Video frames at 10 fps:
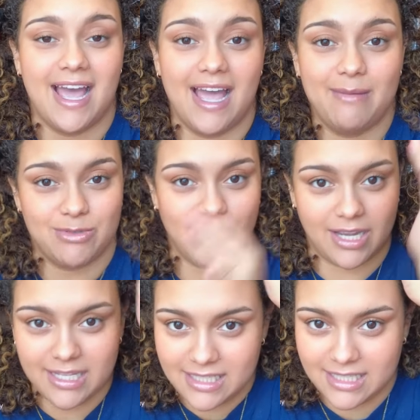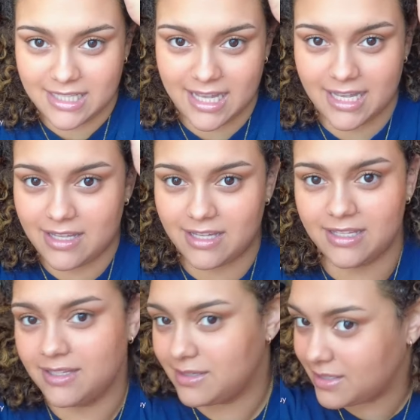I'm trying to, like,
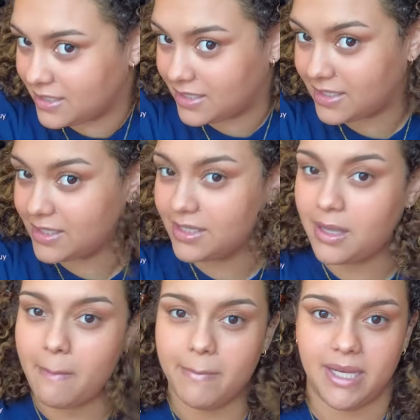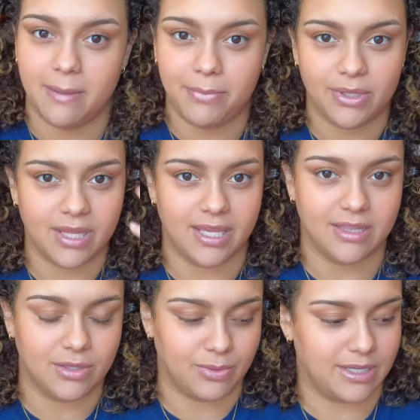
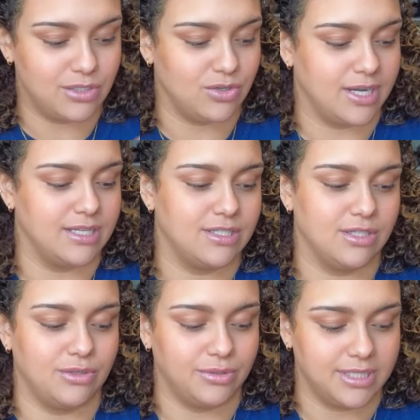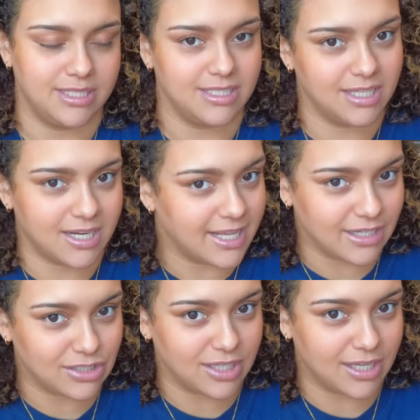manipulate the way it dries, so this is not a
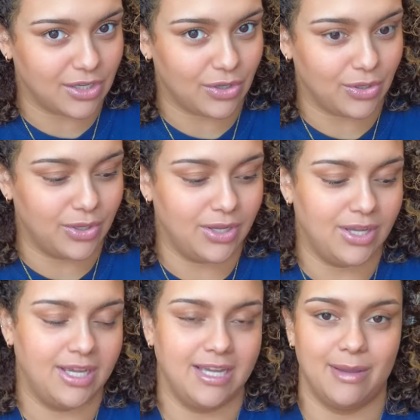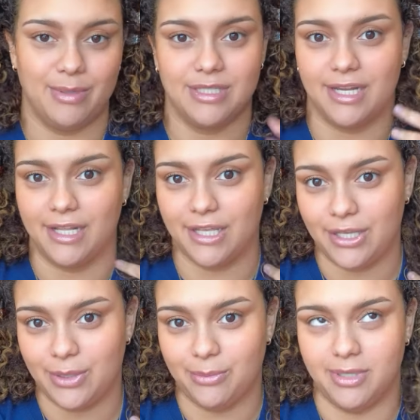hairstyle. I mean, it's kind of
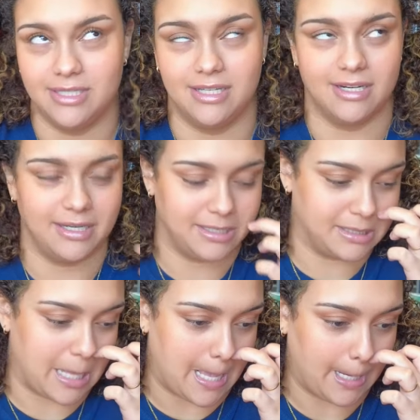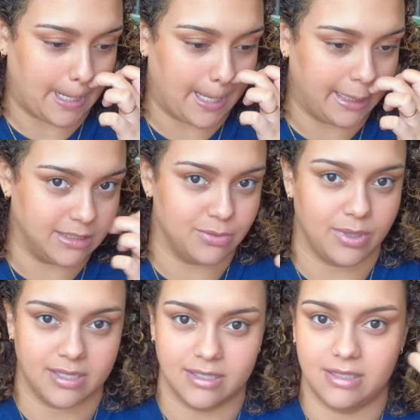cute, but it's not a hairstyle, hence
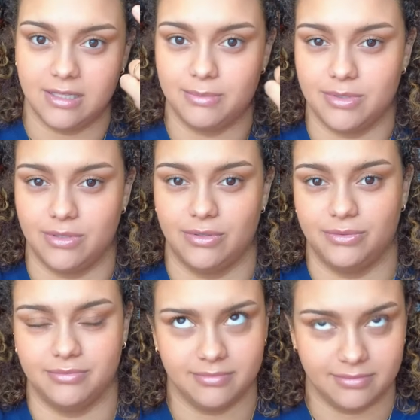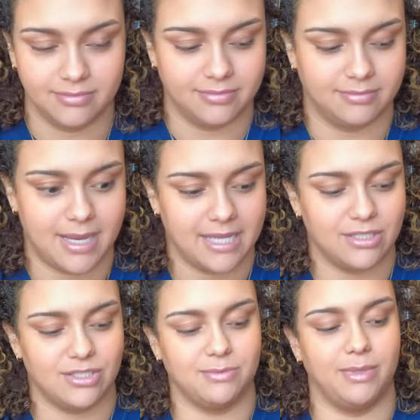why the clips don't
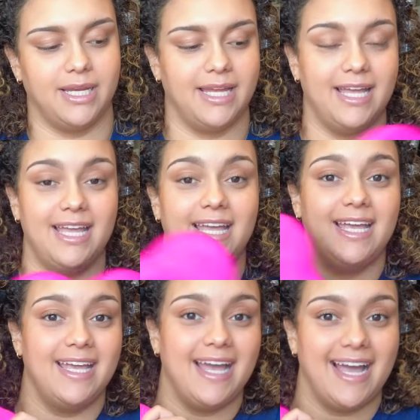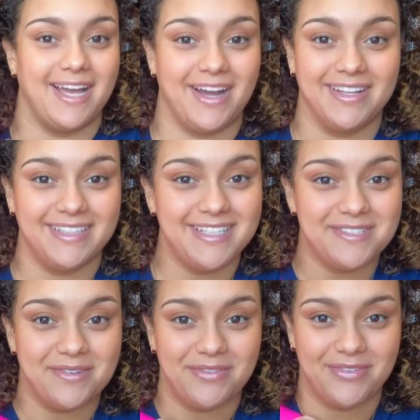match. But I got
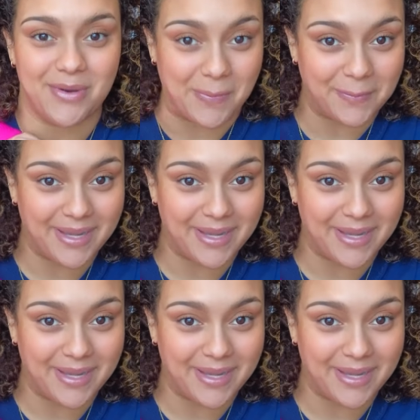these foam